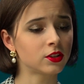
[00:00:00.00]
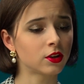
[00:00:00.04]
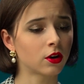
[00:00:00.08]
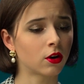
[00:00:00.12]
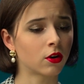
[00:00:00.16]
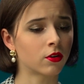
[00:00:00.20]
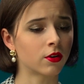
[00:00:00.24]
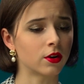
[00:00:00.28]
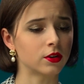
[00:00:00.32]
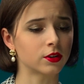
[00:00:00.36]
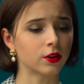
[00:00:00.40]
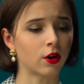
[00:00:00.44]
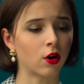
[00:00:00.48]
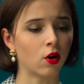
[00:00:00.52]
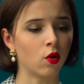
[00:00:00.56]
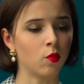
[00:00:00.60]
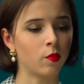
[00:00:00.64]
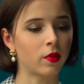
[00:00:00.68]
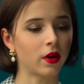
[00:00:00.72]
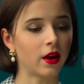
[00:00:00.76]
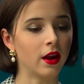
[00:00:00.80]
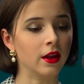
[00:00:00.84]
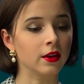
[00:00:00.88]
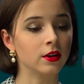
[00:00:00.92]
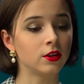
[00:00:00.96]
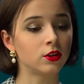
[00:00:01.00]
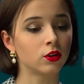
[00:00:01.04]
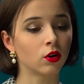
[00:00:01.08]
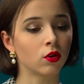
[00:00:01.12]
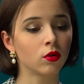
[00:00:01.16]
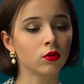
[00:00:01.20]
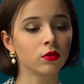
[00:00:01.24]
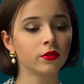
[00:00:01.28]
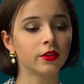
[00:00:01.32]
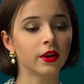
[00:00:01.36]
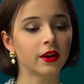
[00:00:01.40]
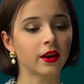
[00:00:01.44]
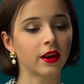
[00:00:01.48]
horoscope and
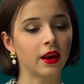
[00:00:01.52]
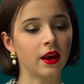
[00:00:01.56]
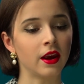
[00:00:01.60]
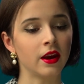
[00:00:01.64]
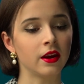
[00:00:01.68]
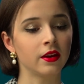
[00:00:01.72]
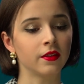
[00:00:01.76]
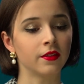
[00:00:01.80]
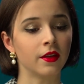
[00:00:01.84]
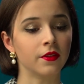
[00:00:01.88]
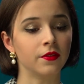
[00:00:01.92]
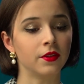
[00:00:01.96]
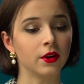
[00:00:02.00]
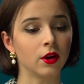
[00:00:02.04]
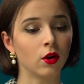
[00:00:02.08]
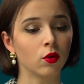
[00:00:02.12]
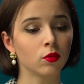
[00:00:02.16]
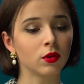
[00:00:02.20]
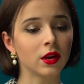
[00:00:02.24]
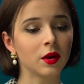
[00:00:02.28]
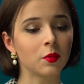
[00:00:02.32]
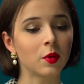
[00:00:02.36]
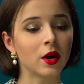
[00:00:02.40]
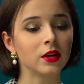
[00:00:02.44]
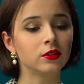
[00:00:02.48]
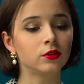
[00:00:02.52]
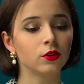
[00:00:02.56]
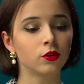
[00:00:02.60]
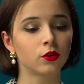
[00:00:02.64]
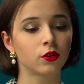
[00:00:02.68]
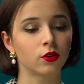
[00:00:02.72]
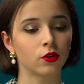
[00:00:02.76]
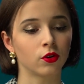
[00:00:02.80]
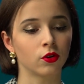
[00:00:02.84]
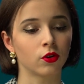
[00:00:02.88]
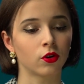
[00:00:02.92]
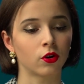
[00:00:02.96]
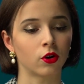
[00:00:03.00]
told the king that the only way to
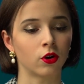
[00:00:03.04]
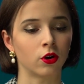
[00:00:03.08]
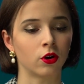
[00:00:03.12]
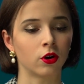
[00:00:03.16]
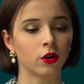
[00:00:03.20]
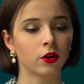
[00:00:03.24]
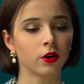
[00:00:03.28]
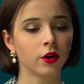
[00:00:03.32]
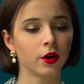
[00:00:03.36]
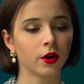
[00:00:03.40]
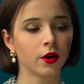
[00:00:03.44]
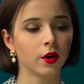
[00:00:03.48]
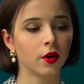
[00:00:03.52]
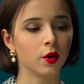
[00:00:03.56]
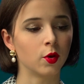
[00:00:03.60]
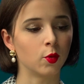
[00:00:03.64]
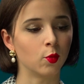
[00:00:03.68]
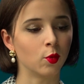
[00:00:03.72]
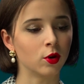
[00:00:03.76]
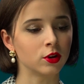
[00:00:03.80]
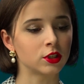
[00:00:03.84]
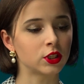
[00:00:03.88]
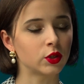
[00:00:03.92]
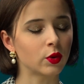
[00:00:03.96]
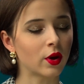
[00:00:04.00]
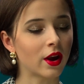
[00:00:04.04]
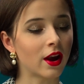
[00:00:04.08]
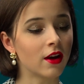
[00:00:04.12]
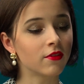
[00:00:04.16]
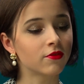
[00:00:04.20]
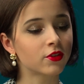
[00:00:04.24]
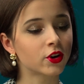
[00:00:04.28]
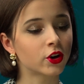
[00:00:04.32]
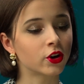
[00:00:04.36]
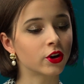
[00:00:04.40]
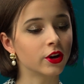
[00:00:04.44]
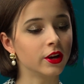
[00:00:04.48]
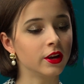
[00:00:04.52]
cure her was to have
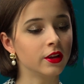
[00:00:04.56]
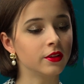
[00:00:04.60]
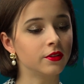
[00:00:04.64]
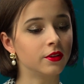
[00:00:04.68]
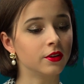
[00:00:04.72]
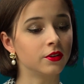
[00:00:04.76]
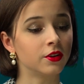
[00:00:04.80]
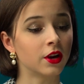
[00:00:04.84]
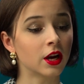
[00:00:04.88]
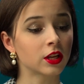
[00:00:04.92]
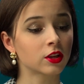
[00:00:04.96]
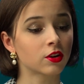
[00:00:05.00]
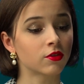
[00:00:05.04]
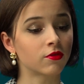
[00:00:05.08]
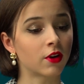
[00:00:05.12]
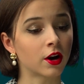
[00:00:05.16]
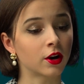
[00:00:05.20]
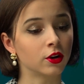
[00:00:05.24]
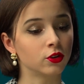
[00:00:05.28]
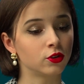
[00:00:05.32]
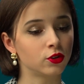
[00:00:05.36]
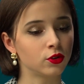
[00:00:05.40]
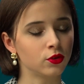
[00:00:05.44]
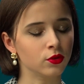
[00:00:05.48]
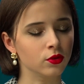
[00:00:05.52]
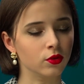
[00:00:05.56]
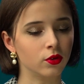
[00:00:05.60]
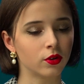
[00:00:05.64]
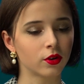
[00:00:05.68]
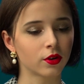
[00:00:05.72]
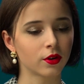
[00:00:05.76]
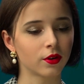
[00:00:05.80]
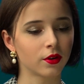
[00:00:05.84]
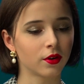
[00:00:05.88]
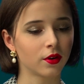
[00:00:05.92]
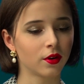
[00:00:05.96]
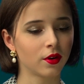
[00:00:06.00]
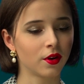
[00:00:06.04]
her eat the Nutcracker Took,
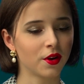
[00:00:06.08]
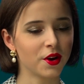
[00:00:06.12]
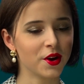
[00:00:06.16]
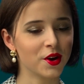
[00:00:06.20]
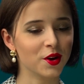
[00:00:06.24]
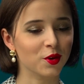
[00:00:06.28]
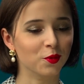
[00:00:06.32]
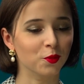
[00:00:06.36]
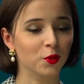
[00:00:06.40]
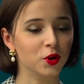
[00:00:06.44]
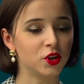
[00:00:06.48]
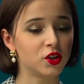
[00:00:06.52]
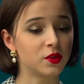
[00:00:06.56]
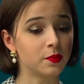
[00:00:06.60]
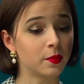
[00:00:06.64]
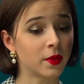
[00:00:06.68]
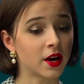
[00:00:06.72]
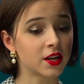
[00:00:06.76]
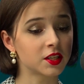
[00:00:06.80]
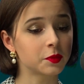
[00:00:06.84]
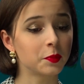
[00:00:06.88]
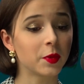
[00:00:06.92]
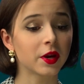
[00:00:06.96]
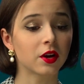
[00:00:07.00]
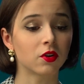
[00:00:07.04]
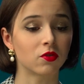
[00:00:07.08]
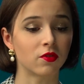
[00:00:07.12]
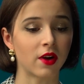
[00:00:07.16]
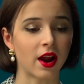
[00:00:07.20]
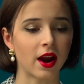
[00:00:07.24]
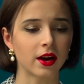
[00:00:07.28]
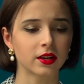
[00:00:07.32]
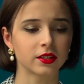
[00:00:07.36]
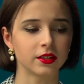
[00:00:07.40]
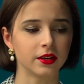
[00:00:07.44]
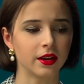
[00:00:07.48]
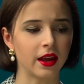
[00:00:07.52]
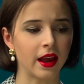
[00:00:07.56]
which must be
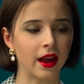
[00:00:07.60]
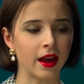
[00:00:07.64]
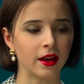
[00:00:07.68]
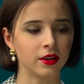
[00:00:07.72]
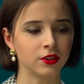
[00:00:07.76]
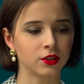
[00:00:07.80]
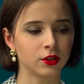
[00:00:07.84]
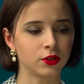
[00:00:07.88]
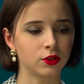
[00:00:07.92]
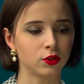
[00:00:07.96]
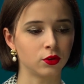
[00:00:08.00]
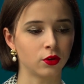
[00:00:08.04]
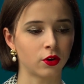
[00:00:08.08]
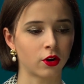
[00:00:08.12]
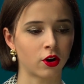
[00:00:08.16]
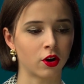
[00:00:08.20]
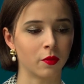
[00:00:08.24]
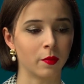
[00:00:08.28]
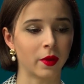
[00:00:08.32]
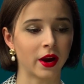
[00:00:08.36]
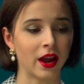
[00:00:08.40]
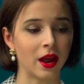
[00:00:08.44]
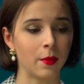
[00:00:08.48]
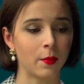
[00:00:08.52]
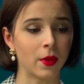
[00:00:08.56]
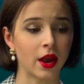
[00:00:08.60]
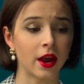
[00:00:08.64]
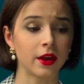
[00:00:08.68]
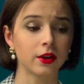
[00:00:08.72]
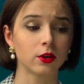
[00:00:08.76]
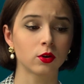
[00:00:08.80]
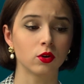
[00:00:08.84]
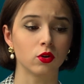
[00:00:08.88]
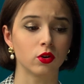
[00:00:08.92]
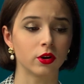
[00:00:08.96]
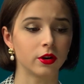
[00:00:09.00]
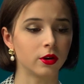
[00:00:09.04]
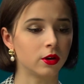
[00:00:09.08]
cracked and handed to her by a man
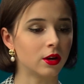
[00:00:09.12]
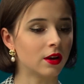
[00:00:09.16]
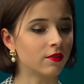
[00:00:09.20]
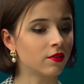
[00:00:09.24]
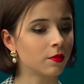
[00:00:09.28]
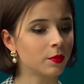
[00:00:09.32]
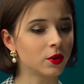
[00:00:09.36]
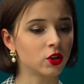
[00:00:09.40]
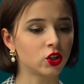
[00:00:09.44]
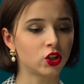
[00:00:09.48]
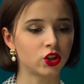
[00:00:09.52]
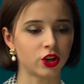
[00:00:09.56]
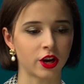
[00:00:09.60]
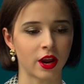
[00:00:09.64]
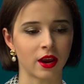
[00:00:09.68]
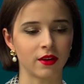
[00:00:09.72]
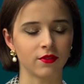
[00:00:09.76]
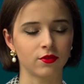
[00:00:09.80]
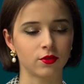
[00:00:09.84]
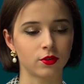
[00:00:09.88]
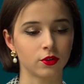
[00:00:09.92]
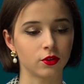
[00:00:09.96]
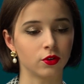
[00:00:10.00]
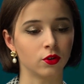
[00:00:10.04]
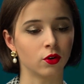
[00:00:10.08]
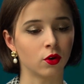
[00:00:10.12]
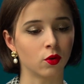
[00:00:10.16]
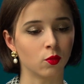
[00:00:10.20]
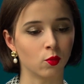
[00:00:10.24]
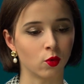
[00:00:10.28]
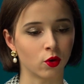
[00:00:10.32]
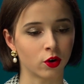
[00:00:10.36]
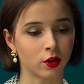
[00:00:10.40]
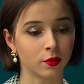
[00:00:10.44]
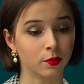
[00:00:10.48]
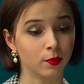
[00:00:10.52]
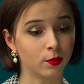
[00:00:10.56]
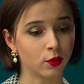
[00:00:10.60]
who had never been shaved nor
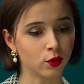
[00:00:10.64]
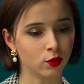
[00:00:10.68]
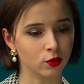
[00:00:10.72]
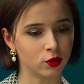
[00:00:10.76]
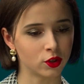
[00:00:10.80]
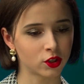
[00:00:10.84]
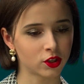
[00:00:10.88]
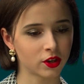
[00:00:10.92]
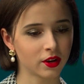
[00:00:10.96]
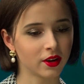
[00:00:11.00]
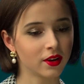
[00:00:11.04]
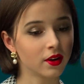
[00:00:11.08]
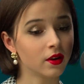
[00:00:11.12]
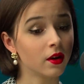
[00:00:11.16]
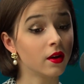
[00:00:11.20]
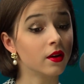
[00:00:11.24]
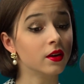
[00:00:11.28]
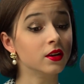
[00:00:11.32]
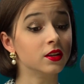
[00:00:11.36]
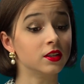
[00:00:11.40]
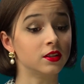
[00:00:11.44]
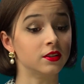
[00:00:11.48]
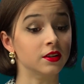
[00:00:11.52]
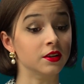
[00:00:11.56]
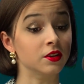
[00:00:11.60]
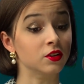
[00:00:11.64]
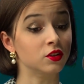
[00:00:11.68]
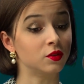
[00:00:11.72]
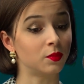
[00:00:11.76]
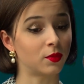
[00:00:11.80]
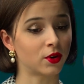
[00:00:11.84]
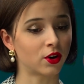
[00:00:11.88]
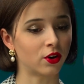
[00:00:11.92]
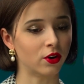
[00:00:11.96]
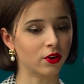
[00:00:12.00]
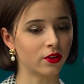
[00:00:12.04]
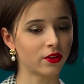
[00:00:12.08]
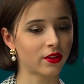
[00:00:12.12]
worn boots since
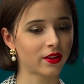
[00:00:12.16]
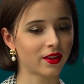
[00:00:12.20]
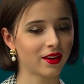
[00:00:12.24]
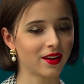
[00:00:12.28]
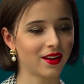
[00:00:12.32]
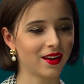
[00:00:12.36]
birth,